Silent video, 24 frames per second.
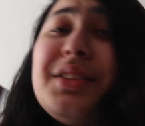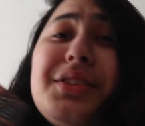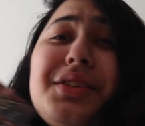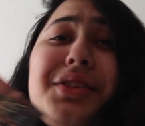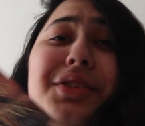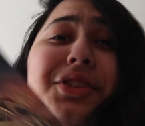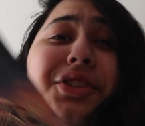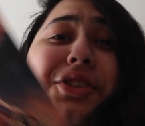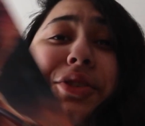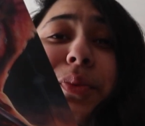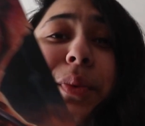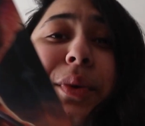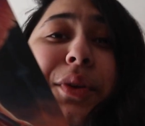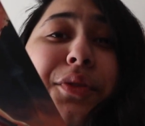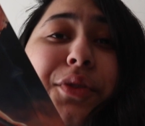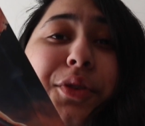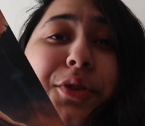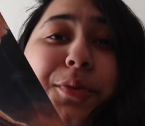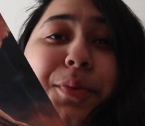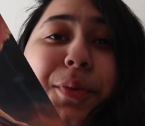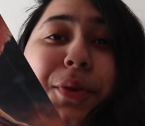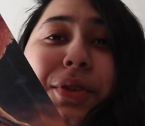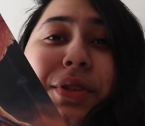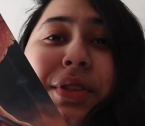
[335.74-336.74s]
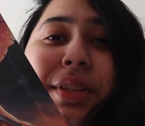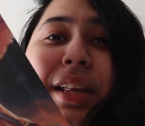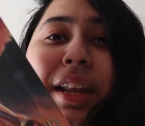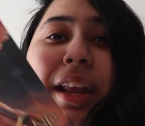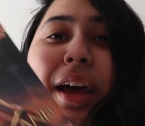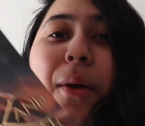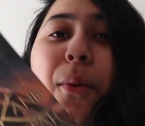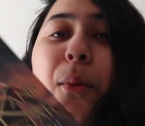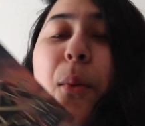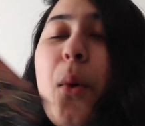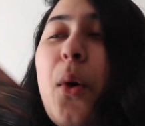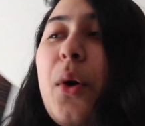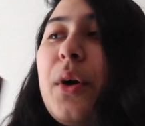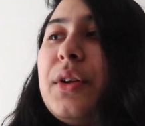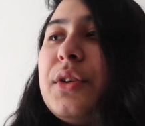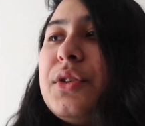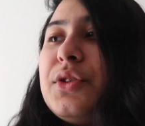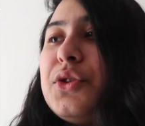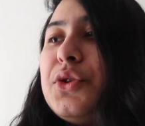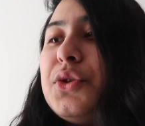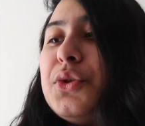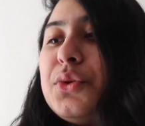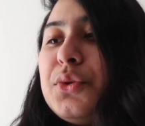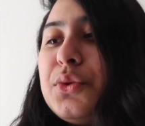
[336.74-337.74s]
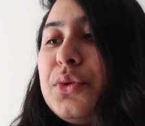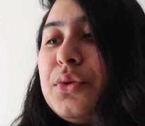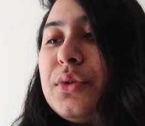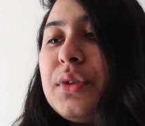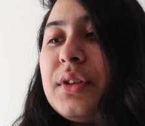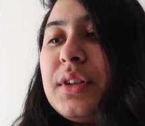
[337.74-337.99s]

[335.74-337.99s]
This is just one of those books that I want to